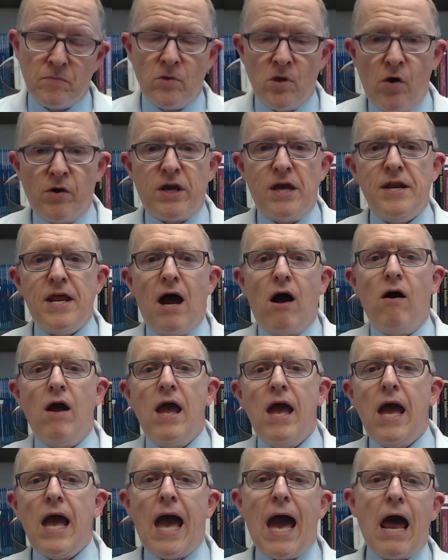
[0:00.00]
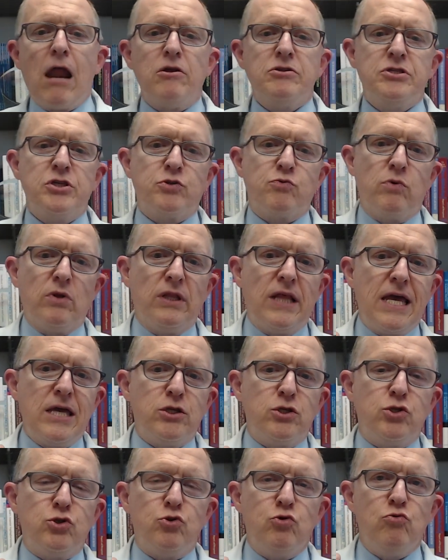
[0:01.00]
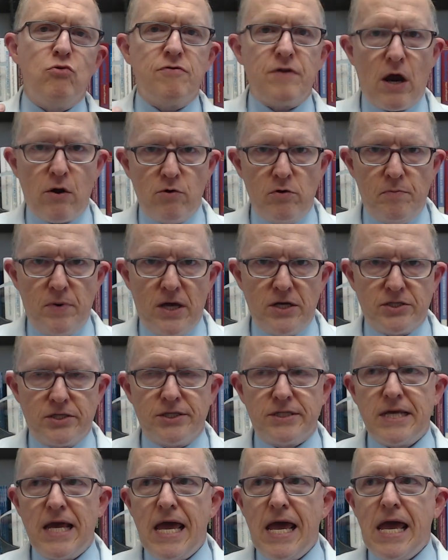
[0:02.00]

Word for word: Okay, now, how does this relate to thyroid patients?